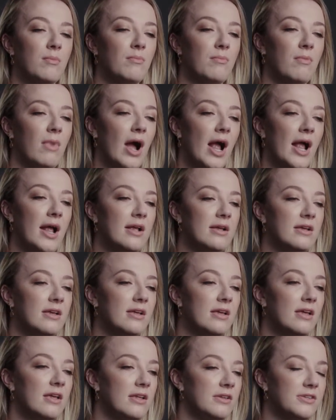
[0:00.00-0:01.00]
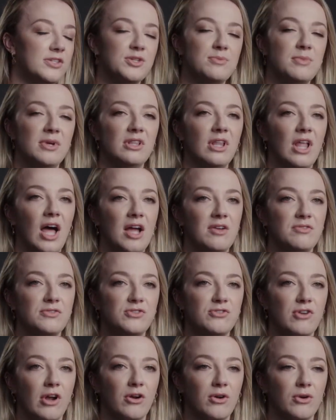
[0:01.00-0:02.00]
My intimate life
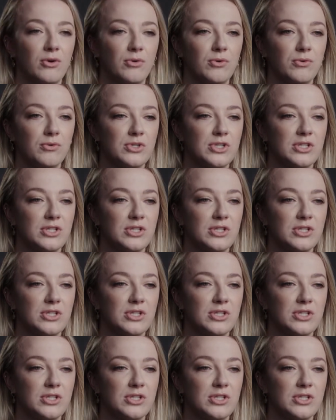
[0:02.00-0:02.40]
struggled.